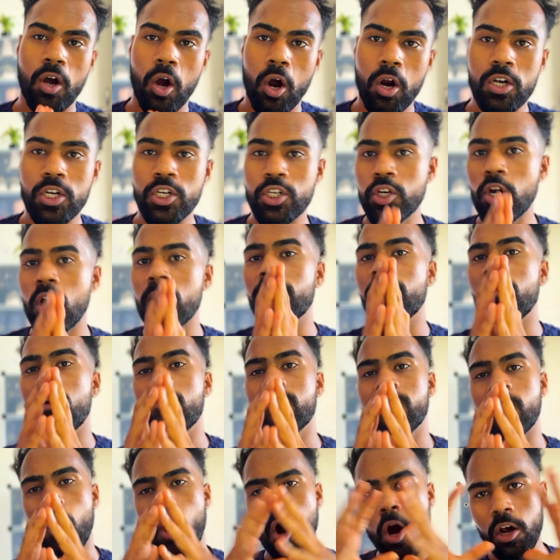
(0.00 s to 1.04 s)
on top
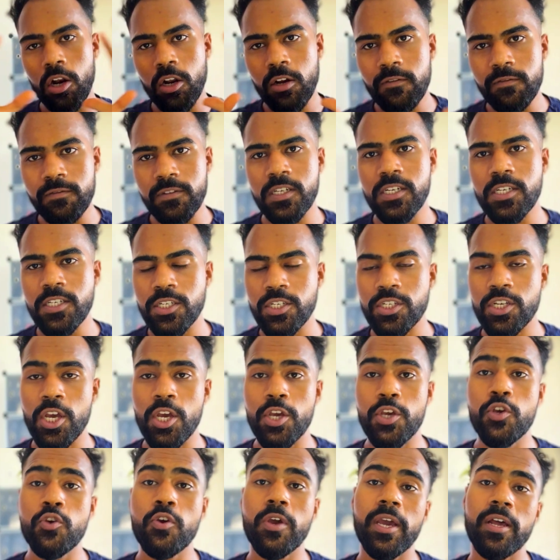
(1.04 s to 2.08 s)
of all of this,
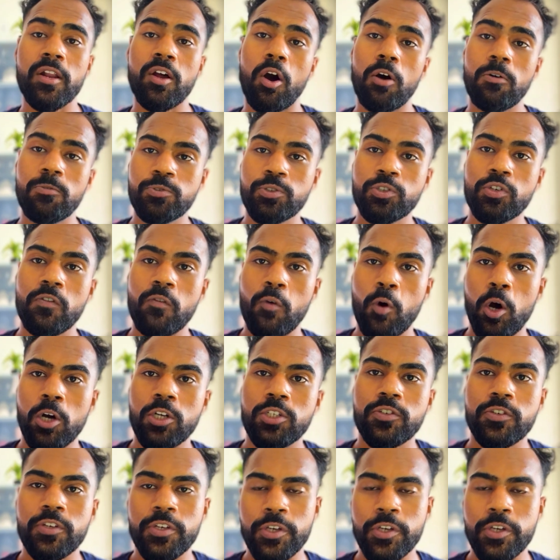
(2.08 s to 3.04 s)
You can also watch